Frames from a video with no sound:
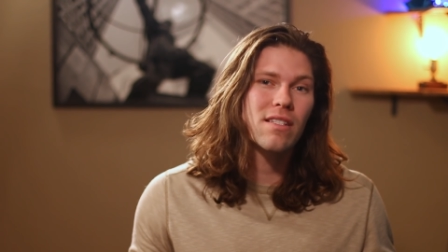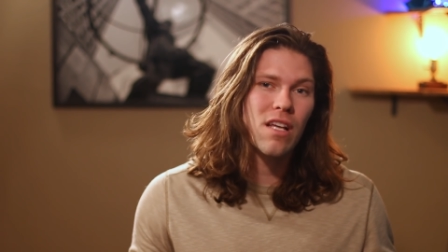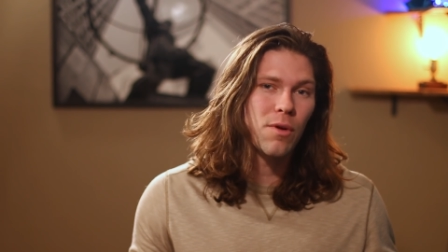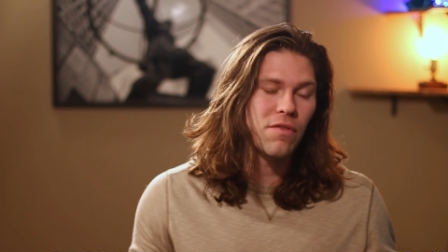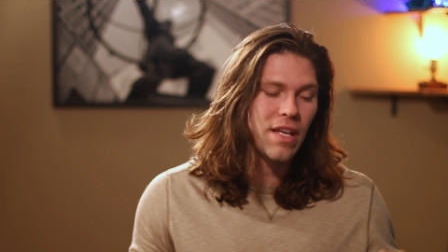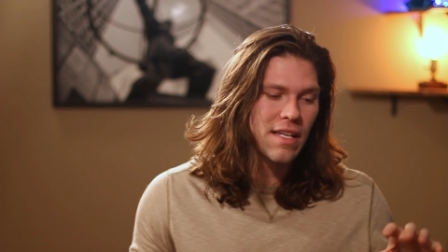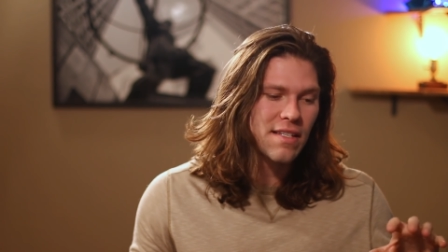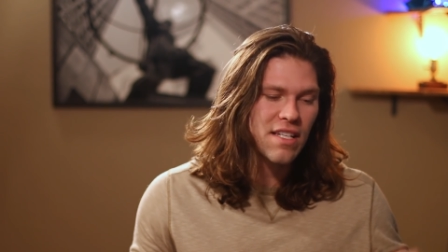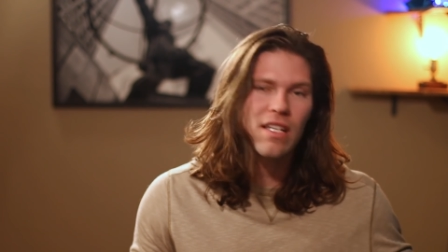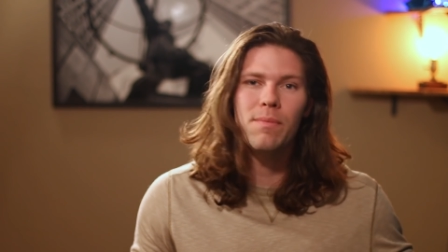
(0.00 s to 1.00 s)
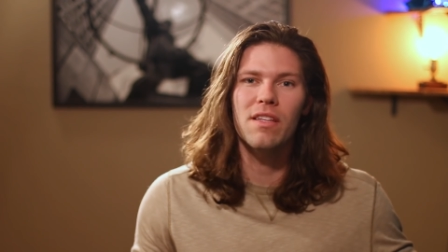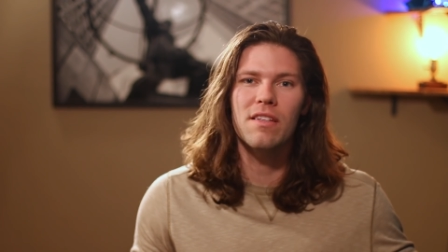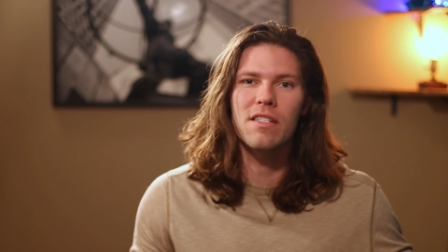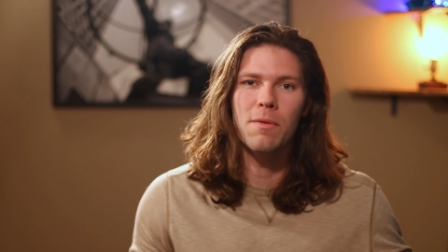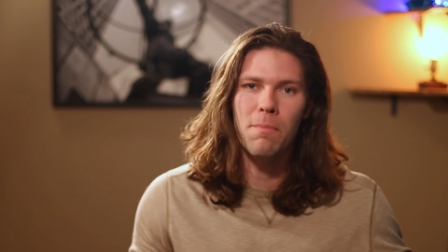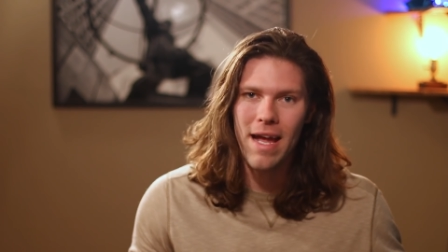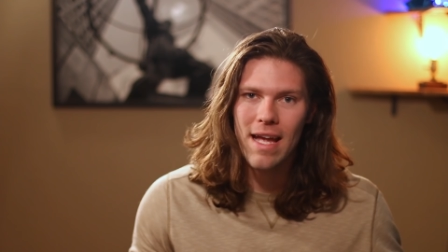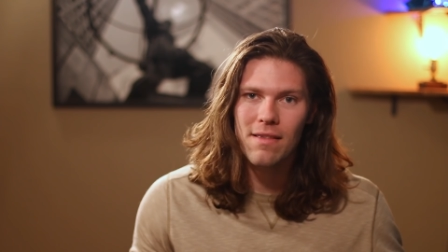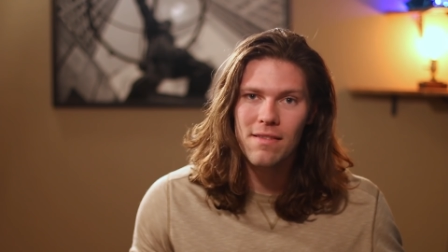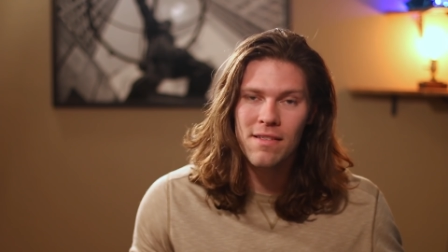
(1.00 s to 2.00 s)
some of his stimulus
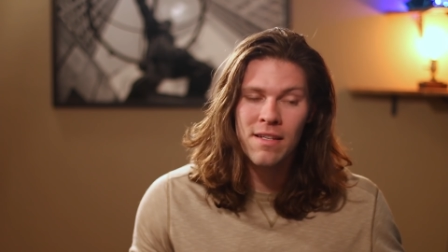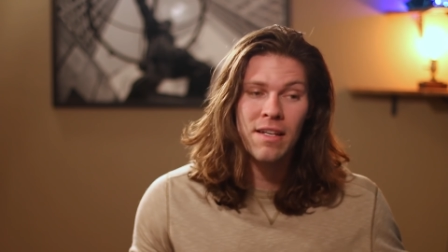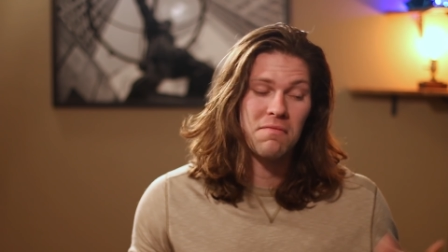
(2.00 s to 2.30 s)
demands.